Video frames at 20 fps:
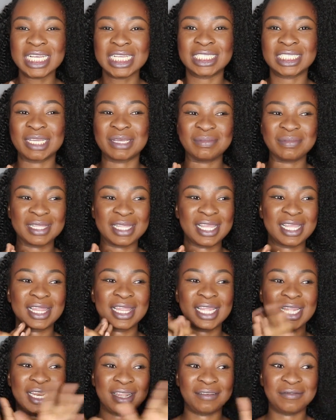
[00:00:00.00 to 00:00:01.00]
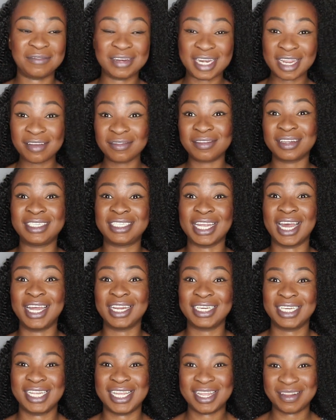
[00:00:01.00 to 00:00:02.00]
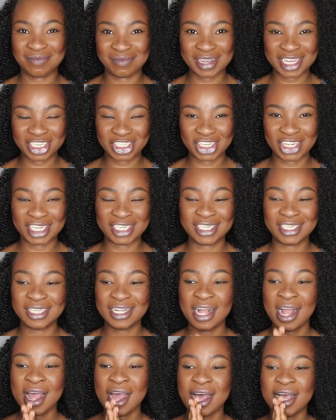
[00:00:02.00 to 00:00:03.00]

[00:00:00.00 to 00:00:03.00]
something that I've never done in my channel.